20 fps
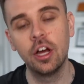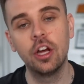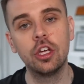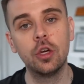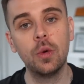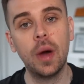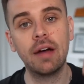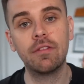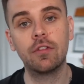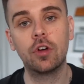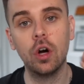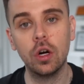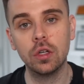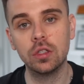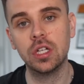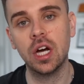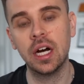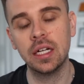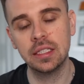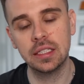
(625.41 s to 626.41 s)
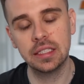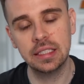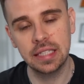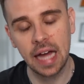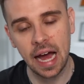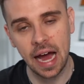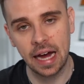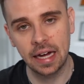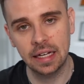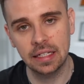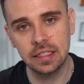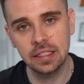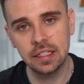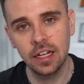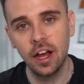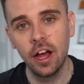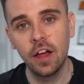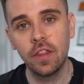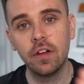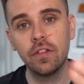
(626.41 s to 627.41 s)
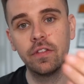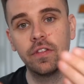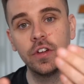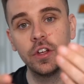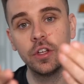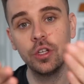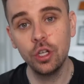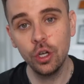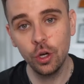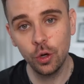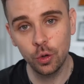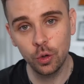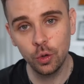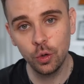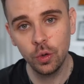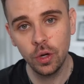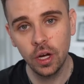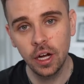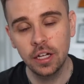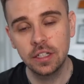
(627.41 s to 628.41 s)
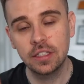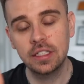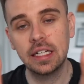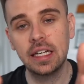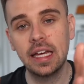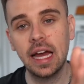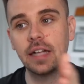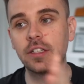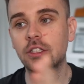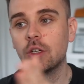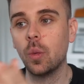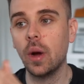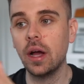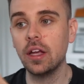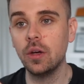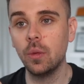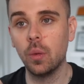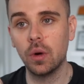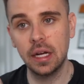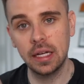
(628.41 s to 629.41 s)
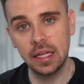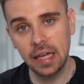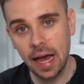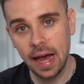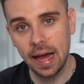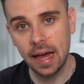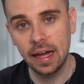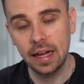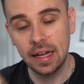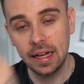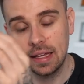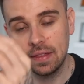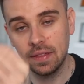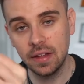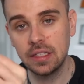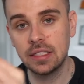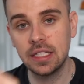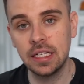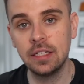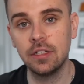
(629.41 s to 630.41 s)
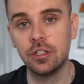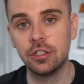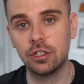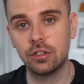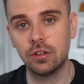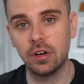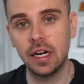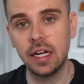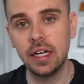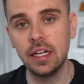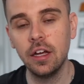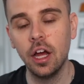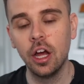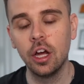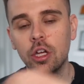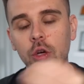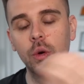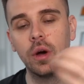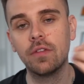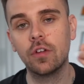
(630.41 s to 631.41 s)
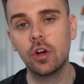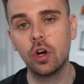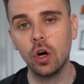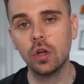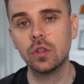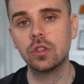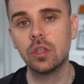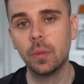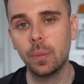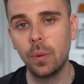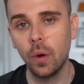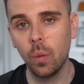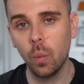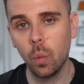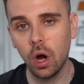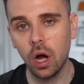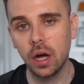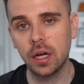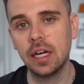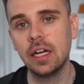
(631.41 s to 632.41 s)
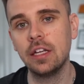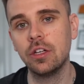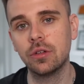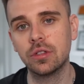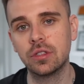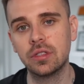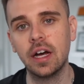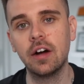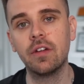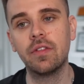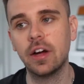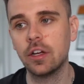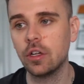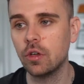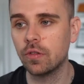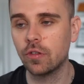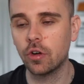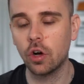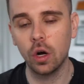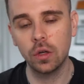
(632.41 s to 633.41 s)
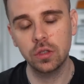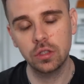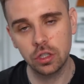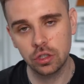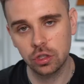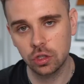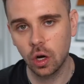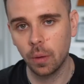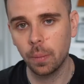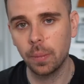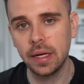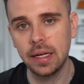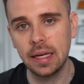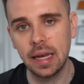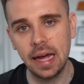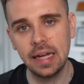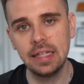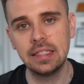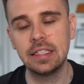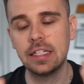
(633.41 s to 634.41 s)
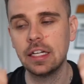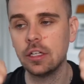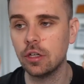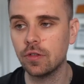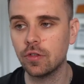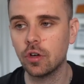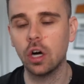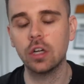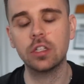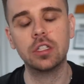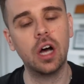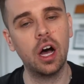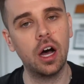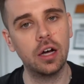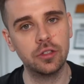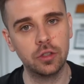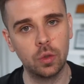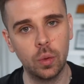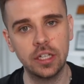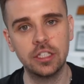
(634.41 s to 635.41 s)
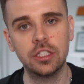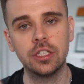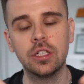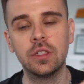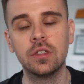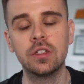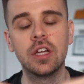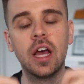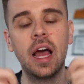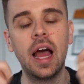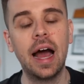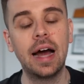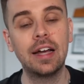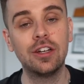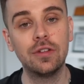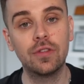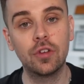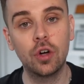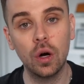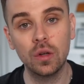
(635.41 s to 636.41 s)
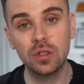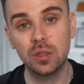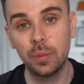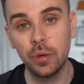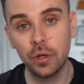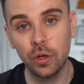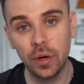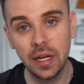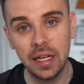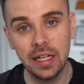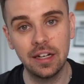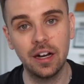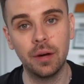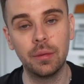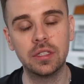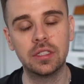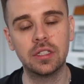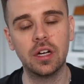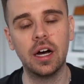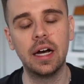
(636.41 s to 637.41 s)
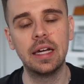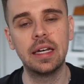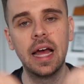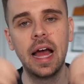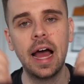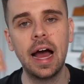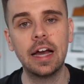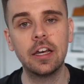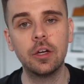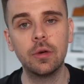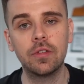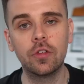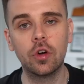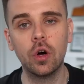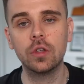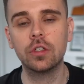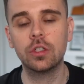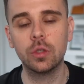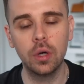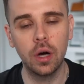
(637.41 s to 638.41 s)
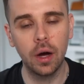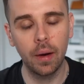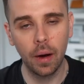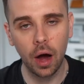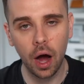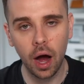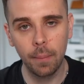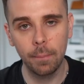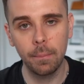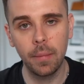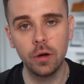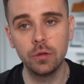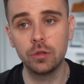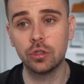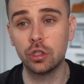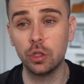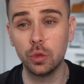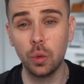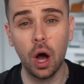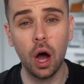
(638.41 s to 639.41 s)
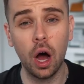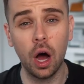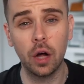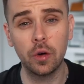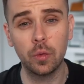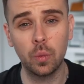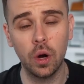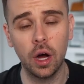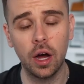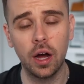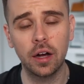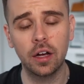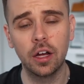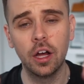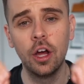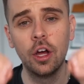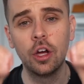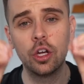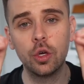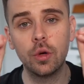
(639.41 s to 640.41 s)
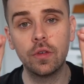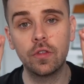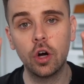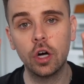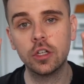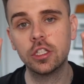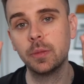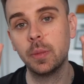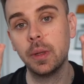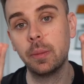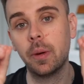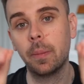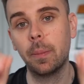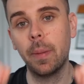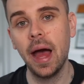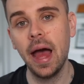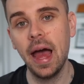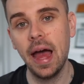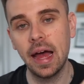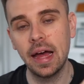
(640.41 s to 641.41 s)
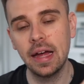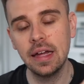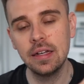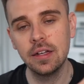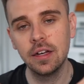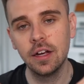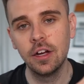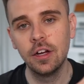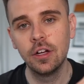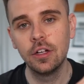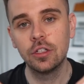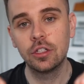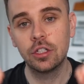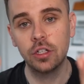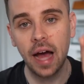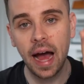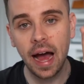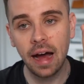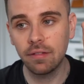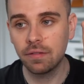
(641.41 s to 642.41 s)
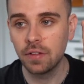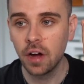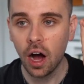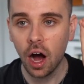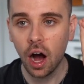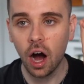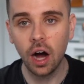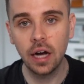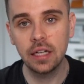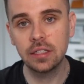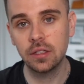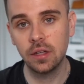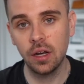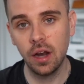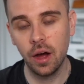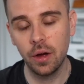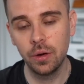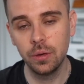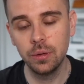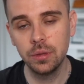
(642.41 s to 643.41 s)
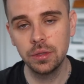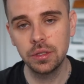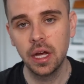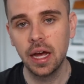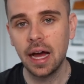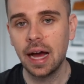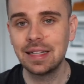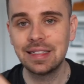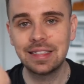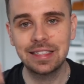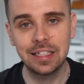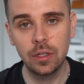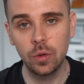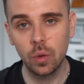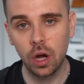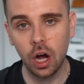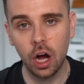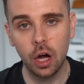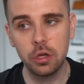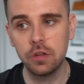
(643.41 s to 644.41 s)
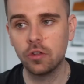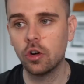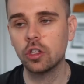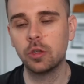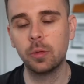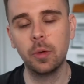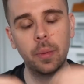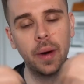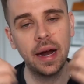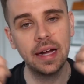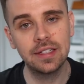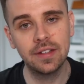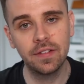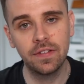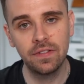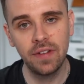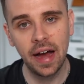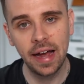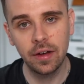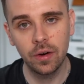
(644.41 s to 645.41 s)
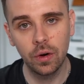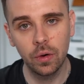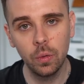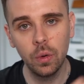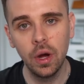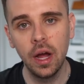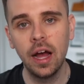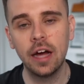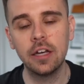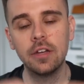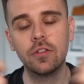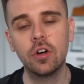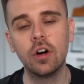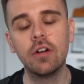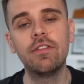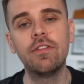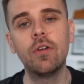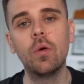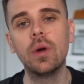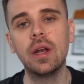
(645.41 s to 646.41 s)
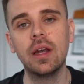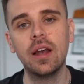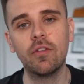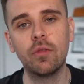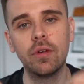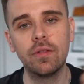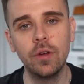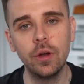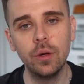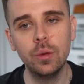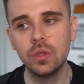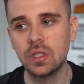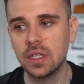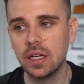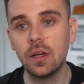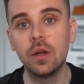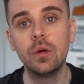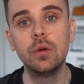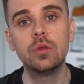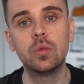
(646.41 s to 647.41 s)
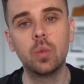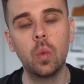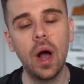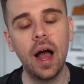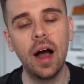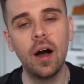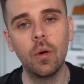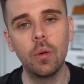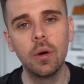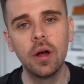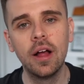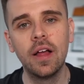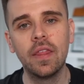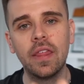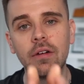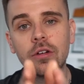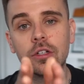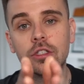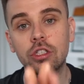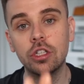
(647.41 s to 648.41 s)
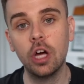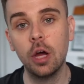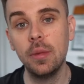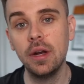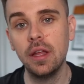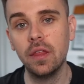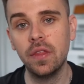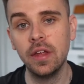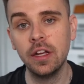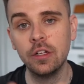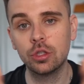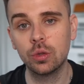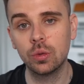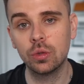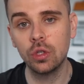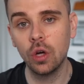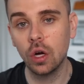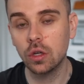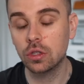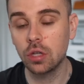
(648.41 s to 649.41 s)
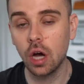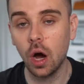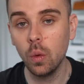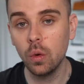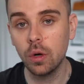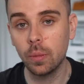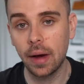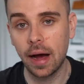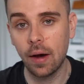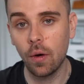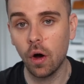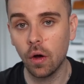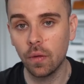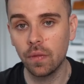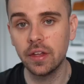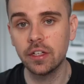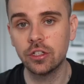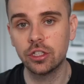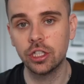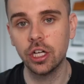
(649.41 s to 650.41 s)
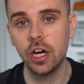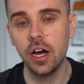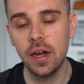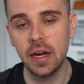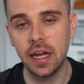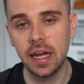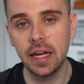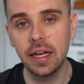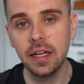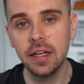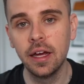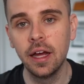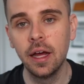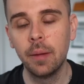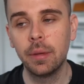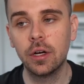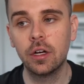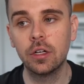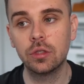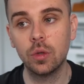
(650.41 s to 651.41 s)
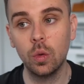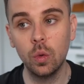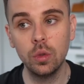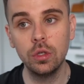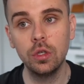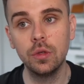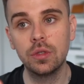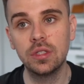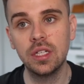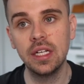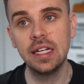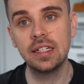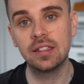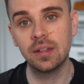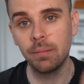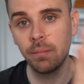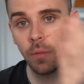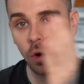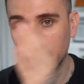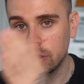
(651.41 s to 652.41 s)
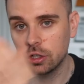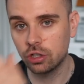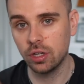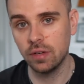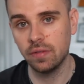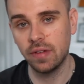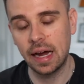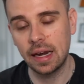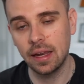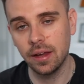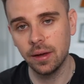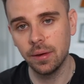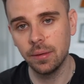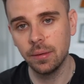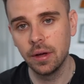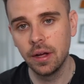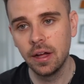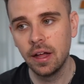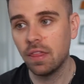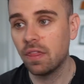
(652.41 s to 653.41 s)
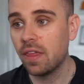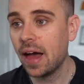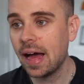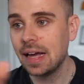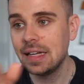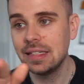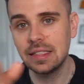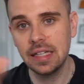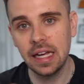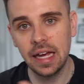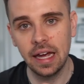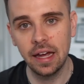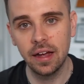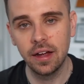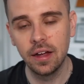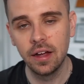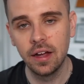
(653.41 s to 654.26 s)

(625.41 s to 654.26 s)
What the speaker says: You have got to understand that for you to get to where you want to get in this industry, you have got to put work in yourself and you've got to stop being lazy and you've got to ask questions and you've got to put your ego aside and you have got to at utmost do hard work. You have got to be prepared to have highs and lows and still go. You've got to be prepared to fail and you've got to fall in love with losing and lose well. There are so many things you're not told about on this journey because all you see is a monetary value. That is it.